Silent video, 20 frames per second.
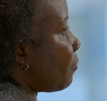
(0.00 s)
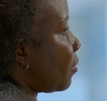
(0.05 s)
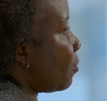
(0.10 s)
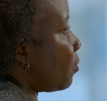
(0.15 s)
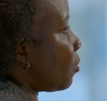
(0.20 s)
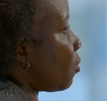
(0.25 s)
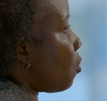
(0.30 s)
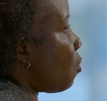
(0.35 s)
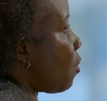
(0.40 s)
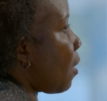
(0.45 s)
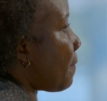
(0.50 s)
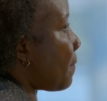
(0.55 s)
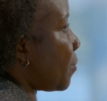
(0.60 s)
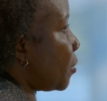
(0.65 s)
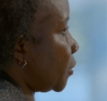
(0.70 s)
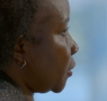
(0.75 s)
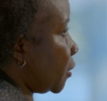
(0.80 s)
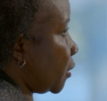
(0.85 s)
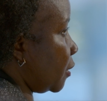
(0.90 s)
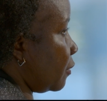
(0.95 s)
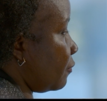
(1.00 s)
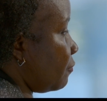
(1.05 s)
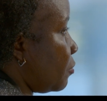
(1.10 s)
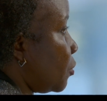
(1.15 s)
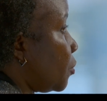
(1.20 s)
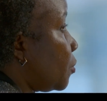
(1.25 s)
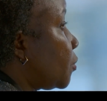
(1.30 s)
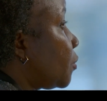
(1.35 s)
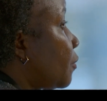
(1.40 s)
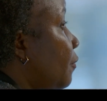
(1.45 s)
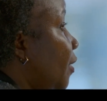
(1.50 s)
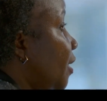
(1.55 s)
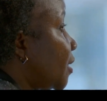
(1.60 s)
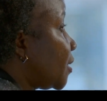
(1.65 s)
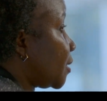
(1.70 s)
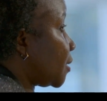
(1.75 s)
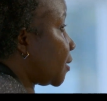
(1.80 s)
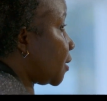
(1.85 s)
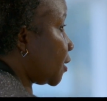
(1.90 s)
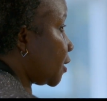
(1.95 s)
people who are positive because of the
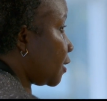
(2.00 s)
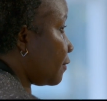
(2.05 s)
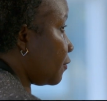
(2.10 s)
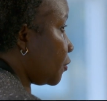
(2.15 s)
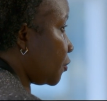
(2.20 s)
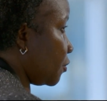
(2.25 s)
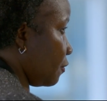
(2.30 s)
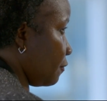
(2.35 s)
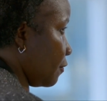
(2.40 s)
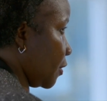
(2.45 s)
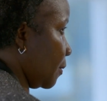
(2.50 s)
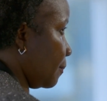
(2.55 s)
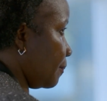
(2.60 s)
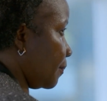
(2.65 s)
insensitivity of the